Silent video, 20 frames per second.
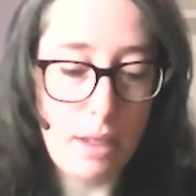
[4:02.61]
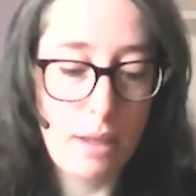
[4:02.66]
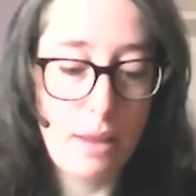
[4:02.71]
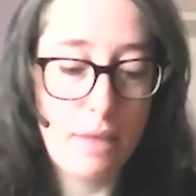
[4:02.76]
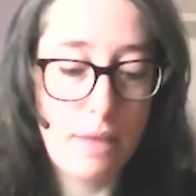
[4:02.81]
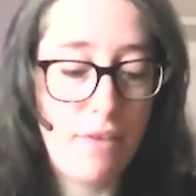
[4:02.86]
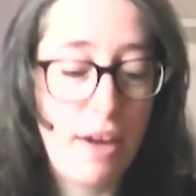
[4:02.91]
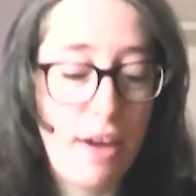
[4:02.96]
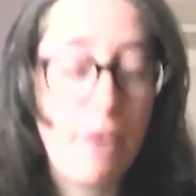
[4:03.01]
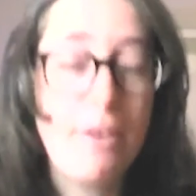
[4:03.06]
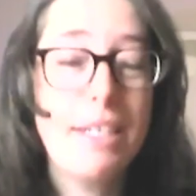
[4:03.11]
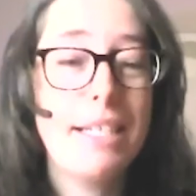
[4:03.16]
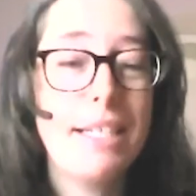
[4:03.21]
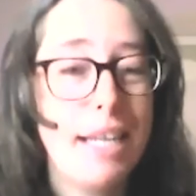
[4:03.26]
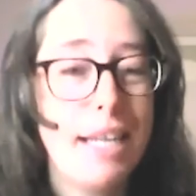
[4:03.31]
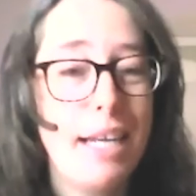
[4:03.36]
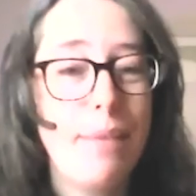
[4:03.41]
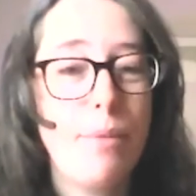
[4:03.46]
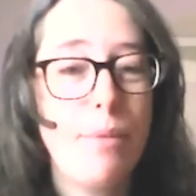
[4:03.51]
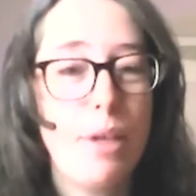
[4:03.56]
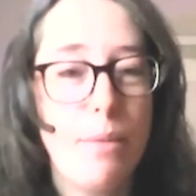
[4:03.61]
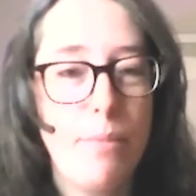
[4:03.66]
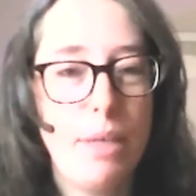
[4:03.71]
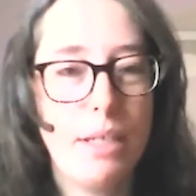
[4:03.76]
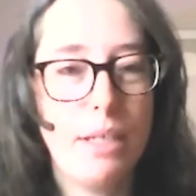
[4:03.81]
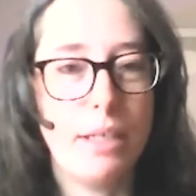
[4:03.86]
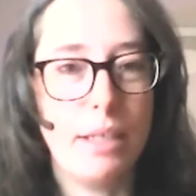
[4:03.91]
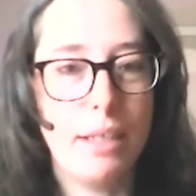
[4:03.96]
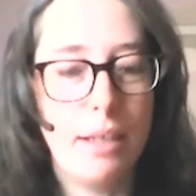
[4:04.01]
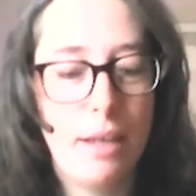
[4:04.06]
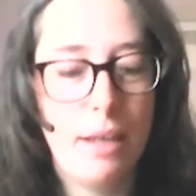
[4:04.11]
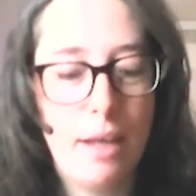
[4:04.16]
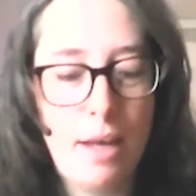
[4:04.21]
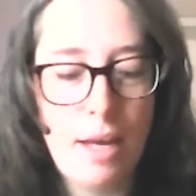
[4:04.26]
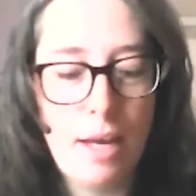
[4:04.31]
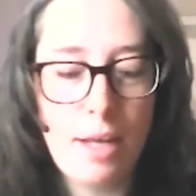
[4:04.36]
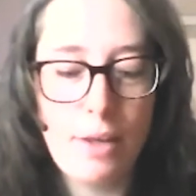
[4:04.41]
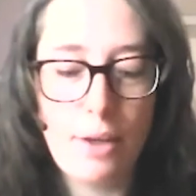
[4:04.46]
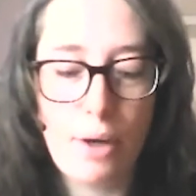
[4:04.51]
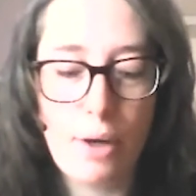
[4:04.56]
The very same committee
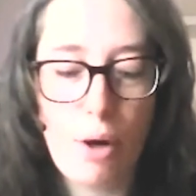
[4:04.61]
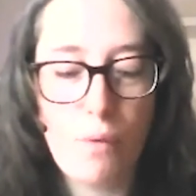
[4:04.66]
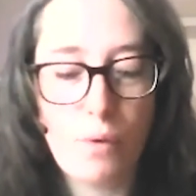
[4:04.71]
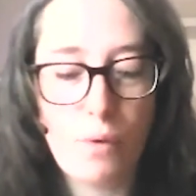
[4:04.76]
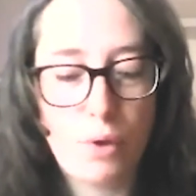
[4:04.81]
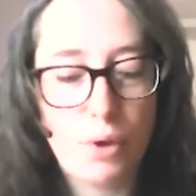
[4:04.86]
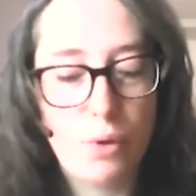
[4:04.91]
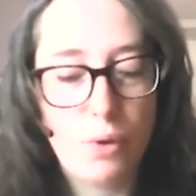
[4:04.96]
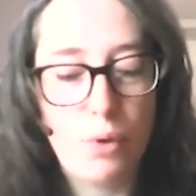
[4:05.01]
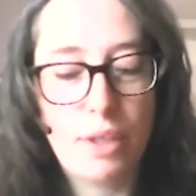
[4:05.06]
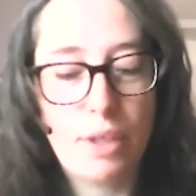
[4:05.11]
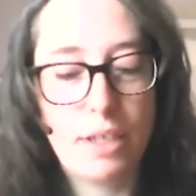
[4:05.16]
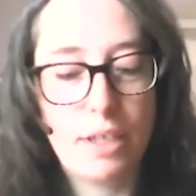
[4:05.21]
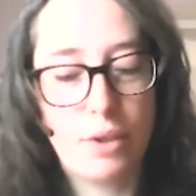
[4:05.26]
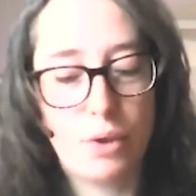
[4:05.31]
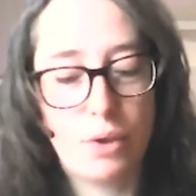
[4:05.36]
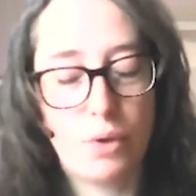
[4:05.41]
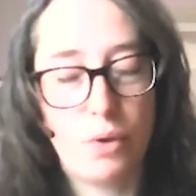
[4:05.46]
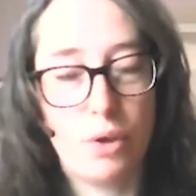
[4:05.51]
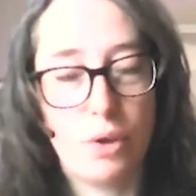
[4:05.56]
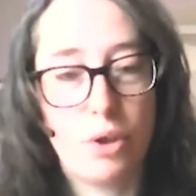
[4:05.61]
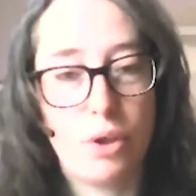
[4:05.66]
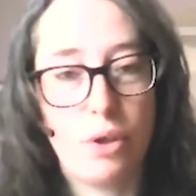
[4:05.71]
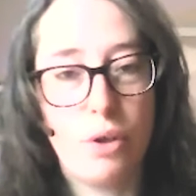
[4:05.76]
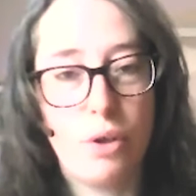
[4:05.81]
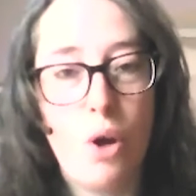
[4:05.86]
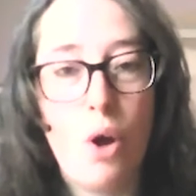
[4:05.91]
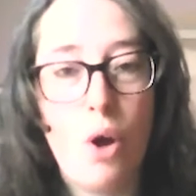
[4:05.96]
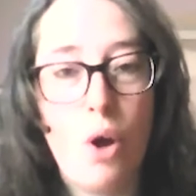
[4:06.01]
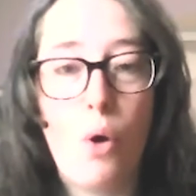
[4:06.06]
that oversaw this destruction